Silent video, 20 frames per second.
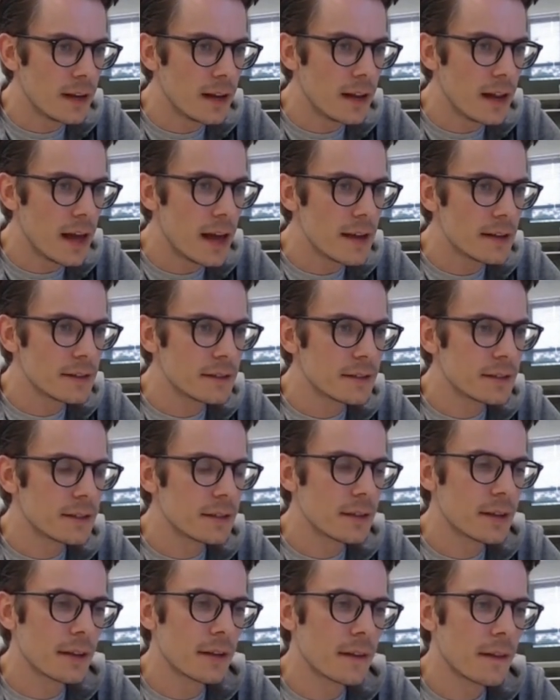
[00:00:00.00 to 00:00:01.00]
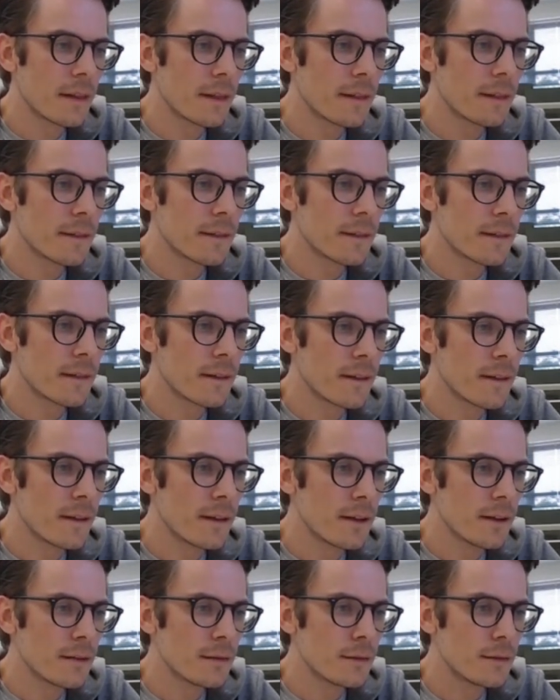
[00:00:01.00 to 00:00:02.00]
Let's
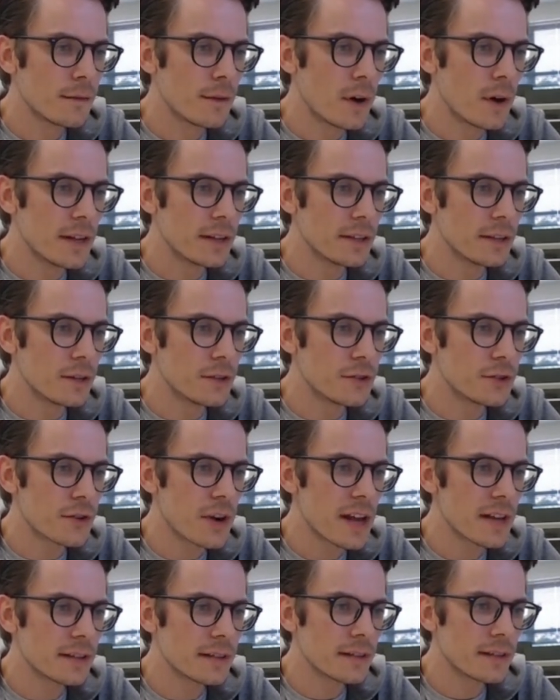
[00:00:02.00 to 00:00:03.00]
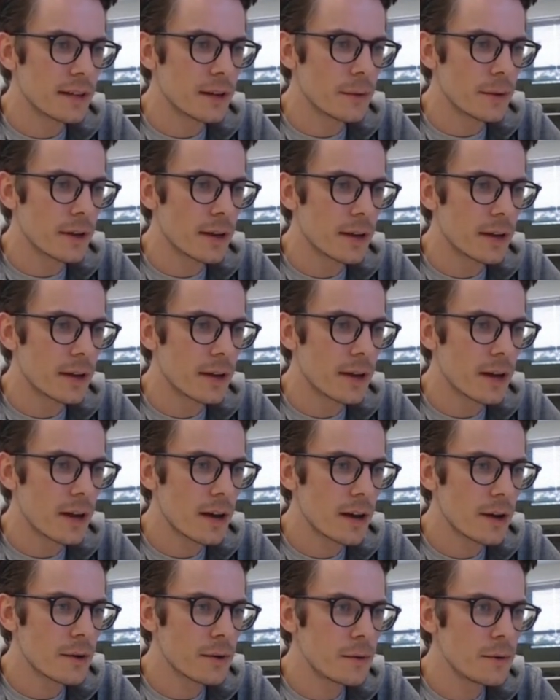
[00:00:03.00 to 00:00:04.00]
find an address. There we
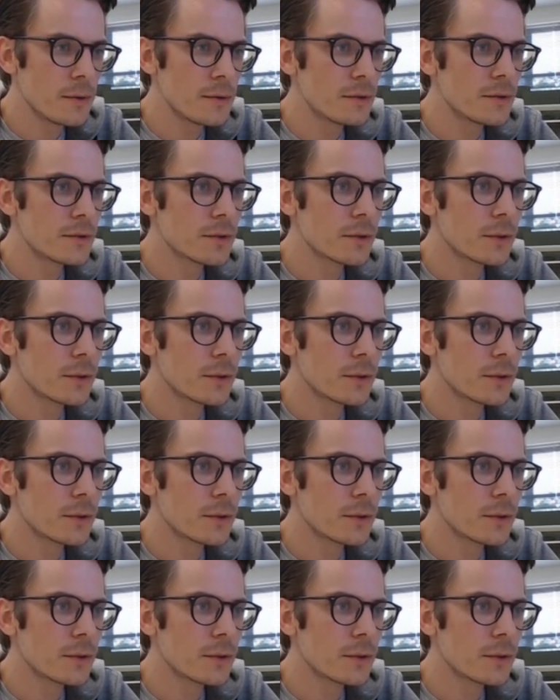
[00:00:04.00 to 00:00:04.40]
go.